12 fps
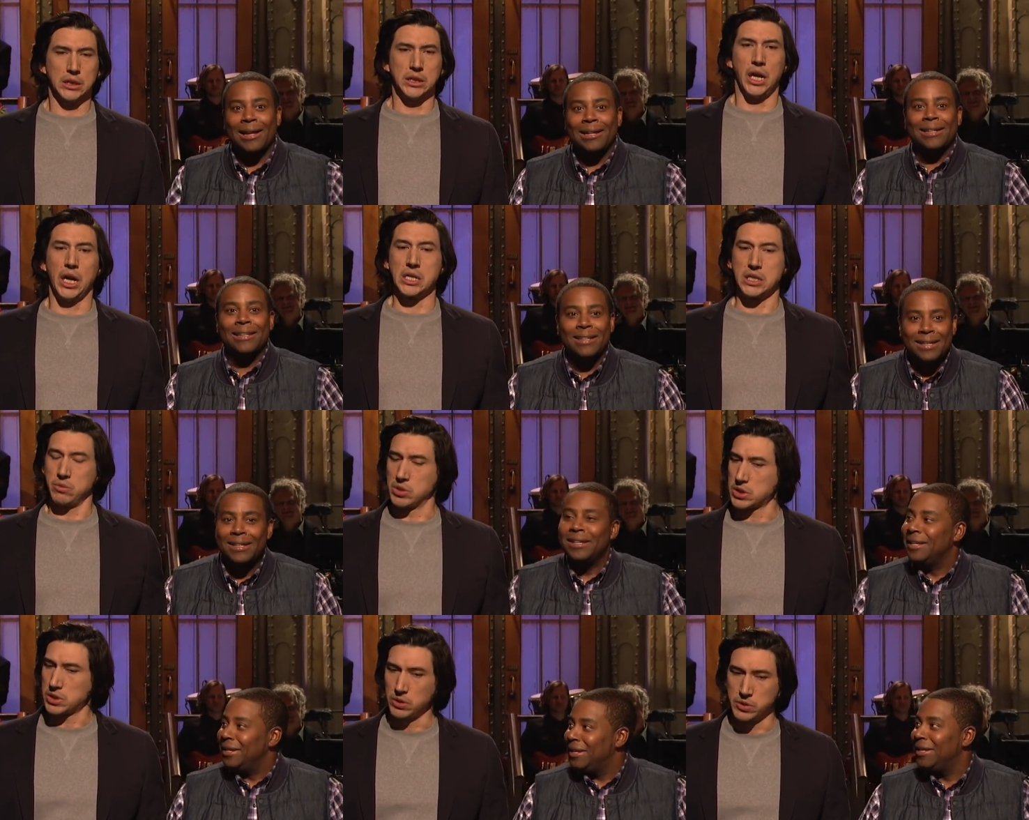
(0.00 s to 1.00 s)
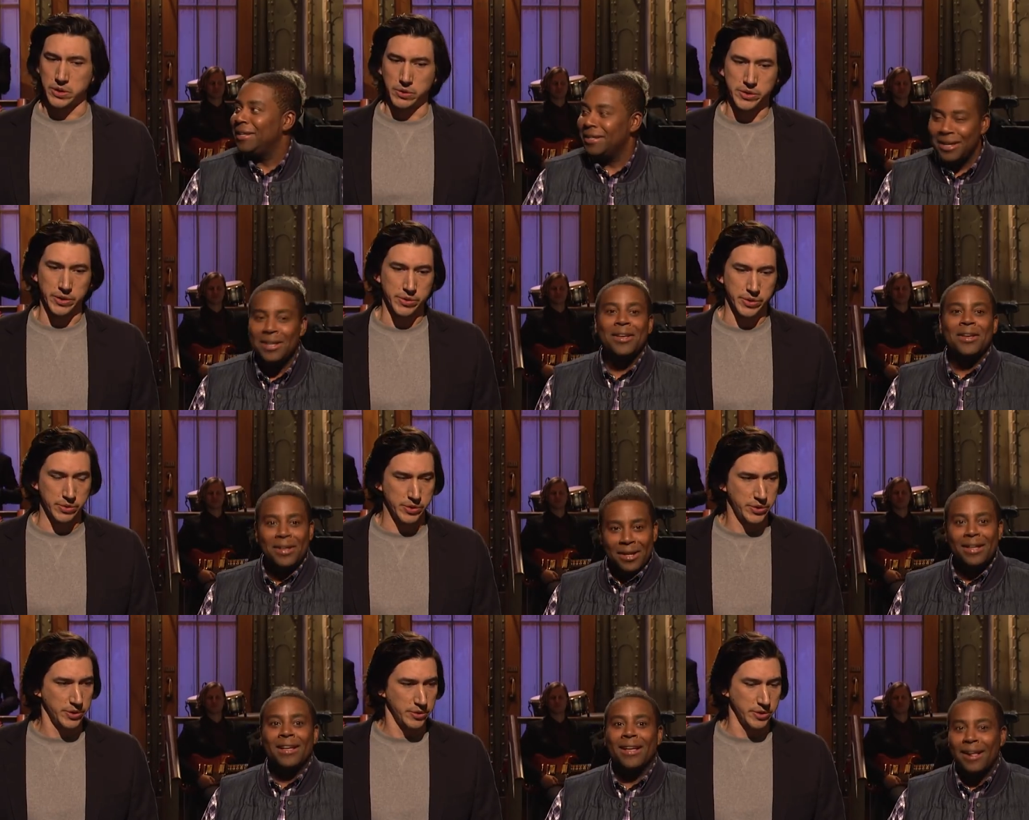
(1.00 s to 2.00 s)
Speaker 1: Yes, it
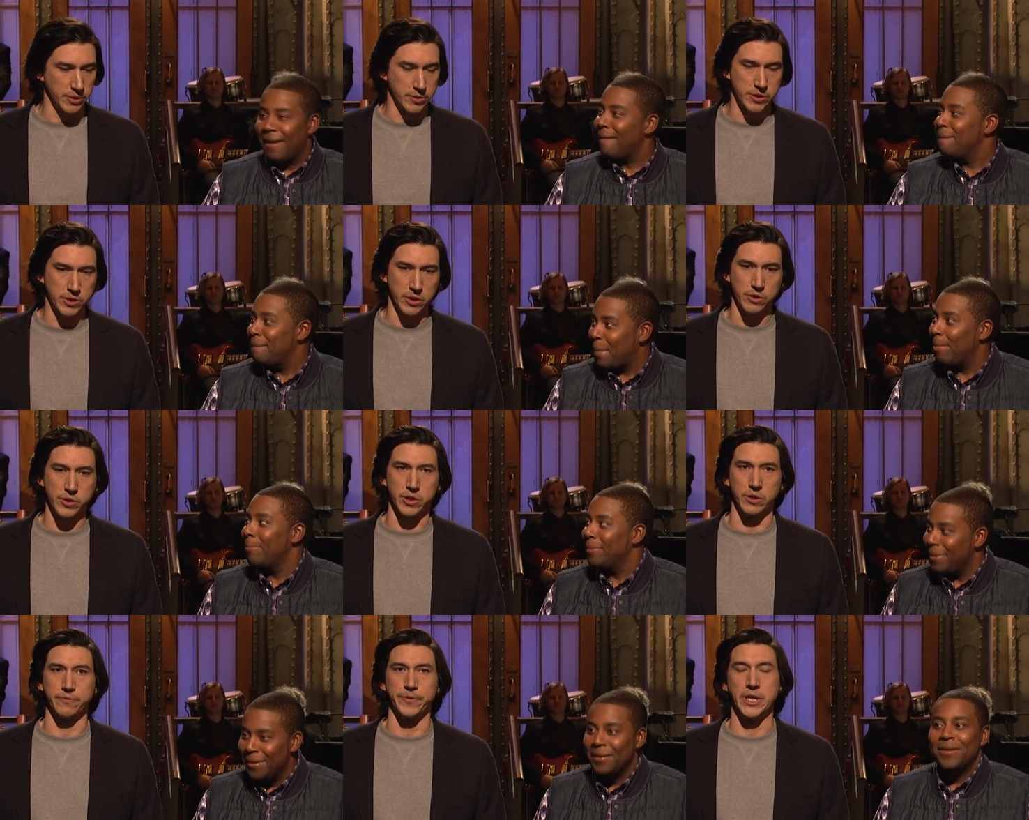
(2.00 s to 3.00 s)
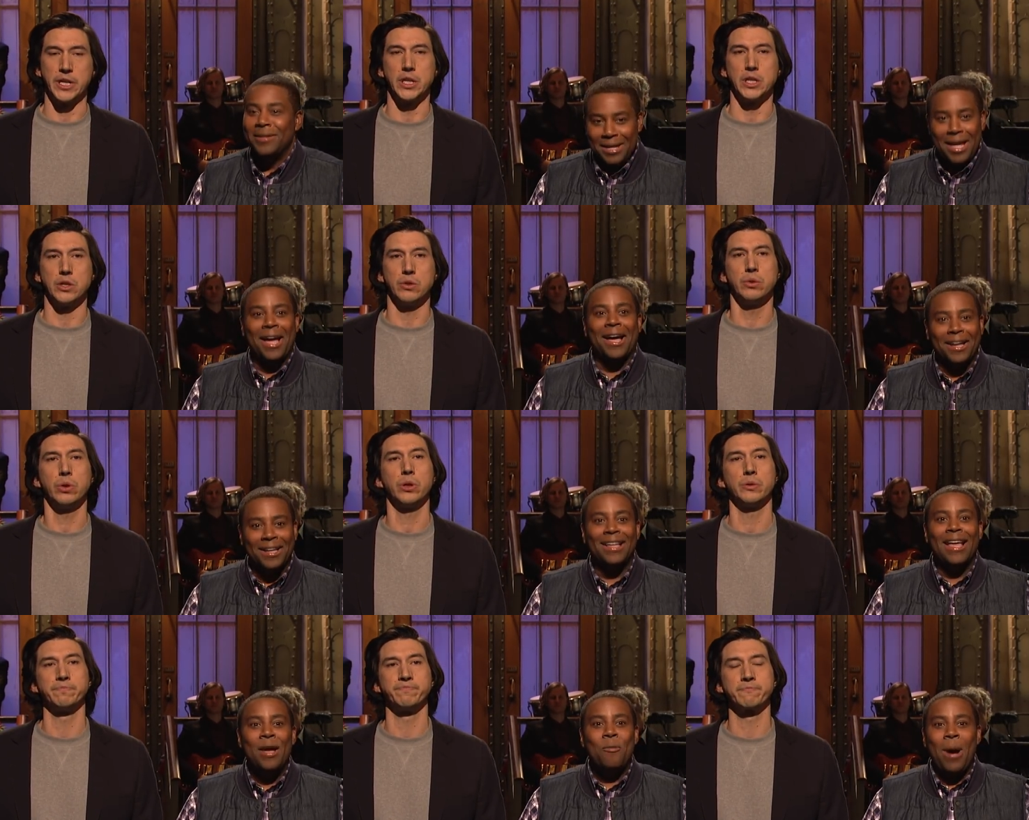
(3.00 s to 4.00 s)
was so fun. And you?
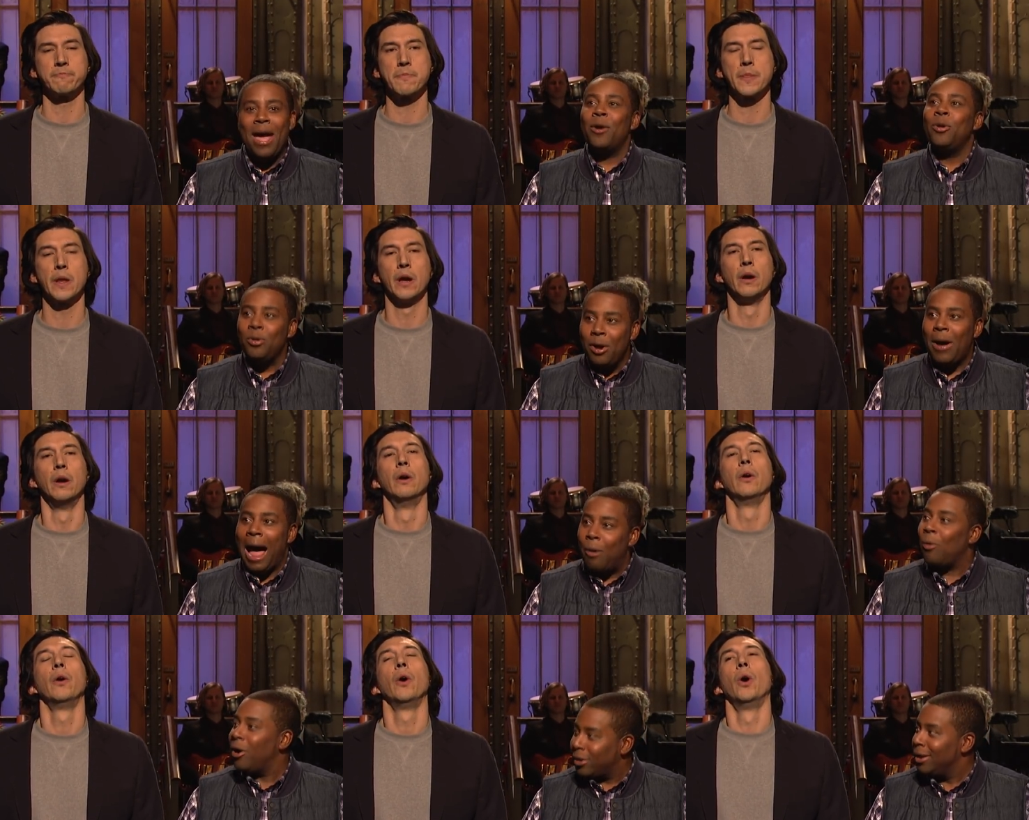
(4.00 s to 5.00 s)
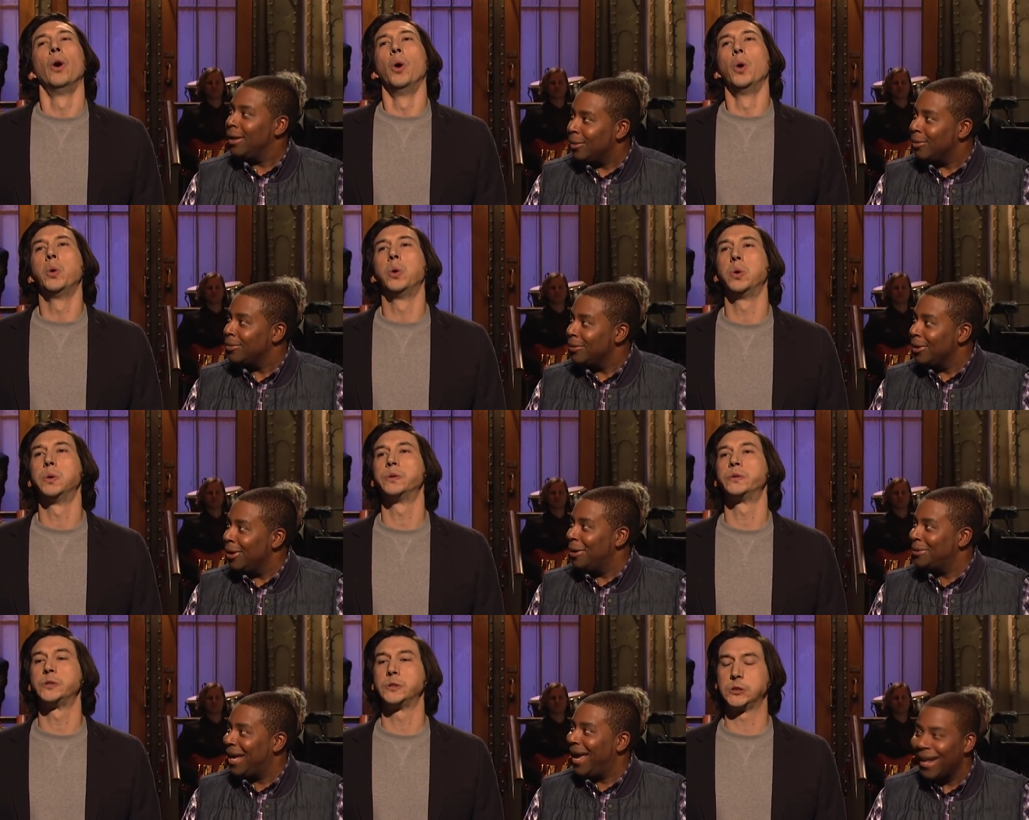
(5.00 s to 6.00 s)
Well, you know, I worked a little, you know what I'm
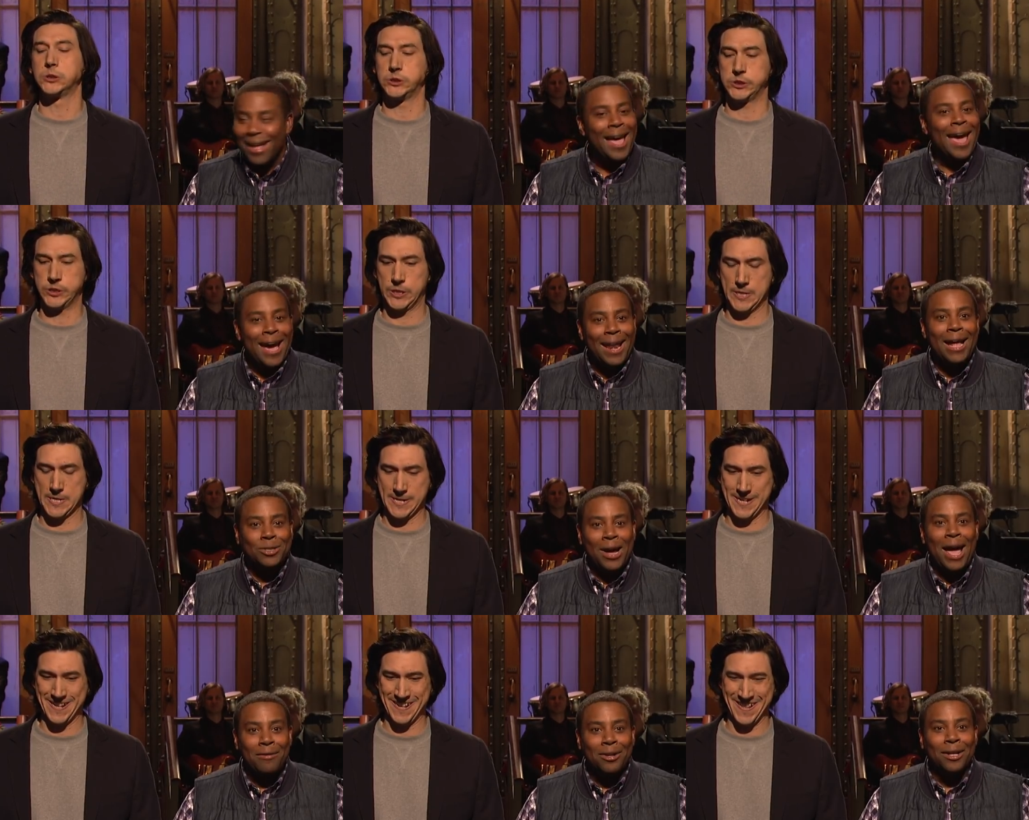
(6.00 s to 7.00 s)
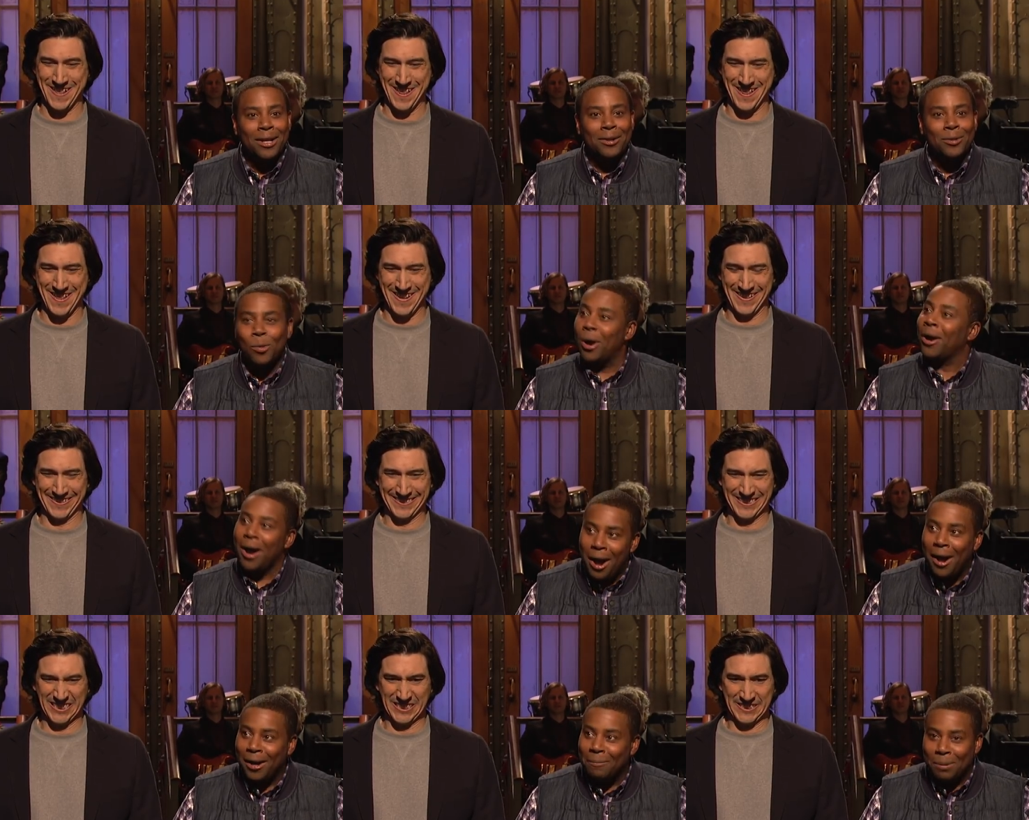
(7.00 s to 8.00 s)
saying? And I traveled a little, work
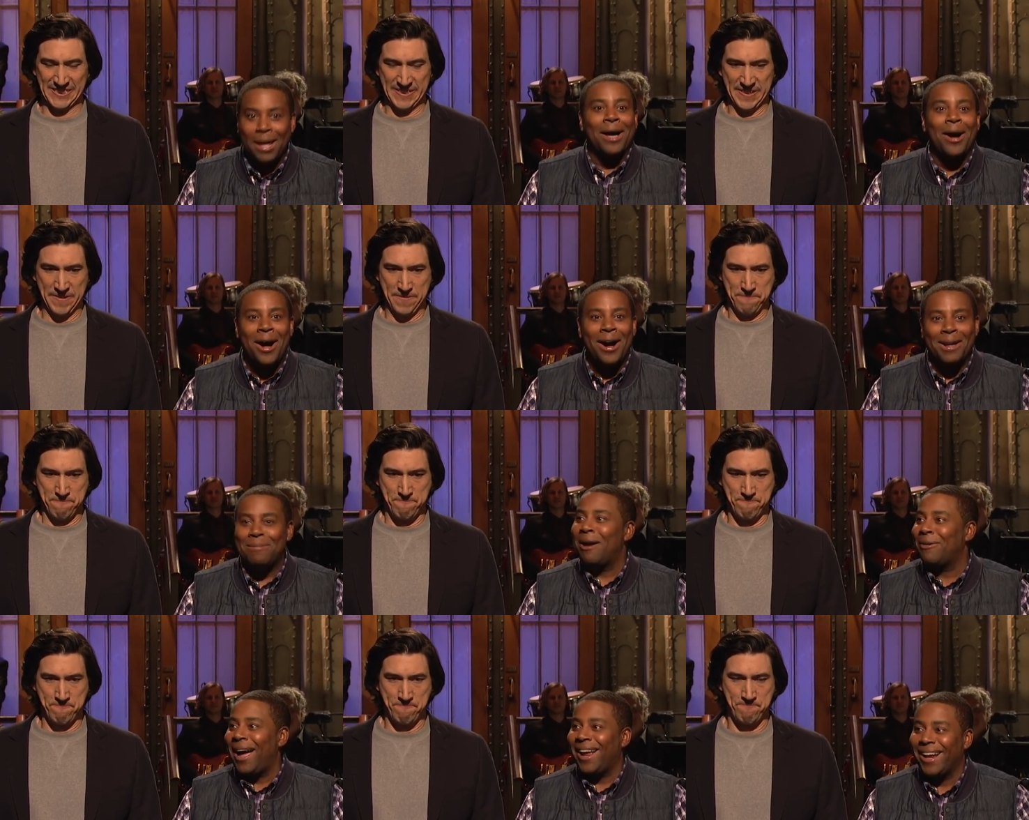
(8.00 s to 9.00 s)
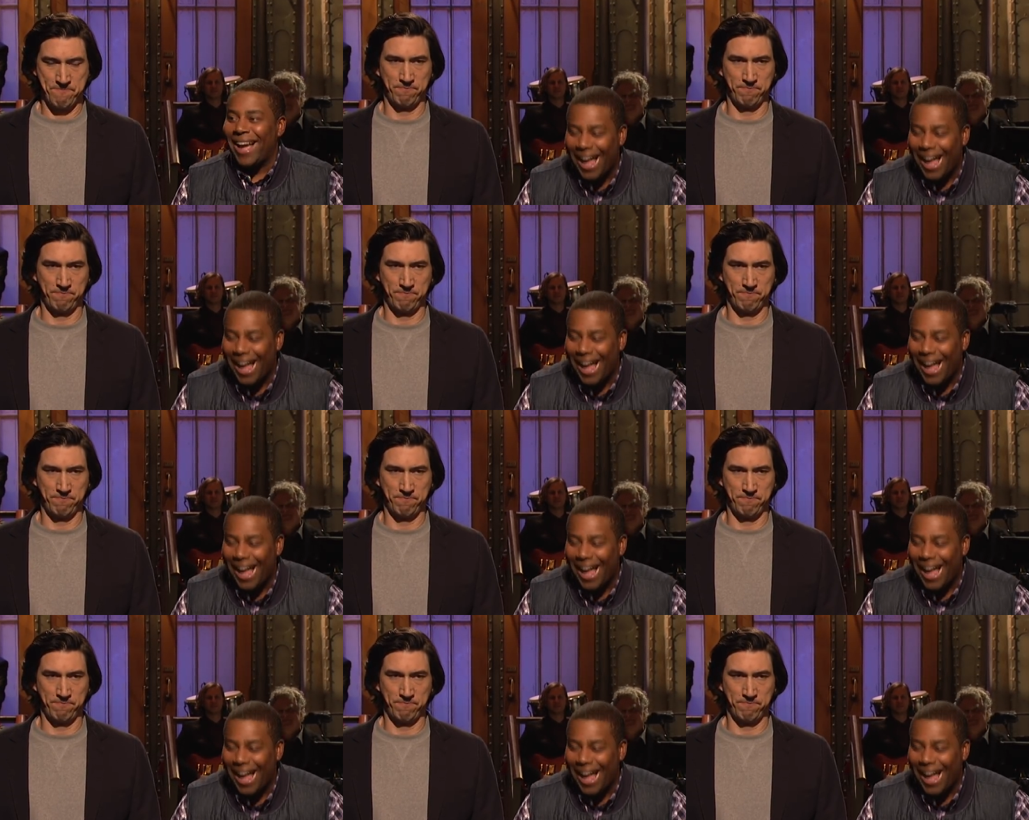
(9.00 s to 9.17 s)
hard, play hard, am I right?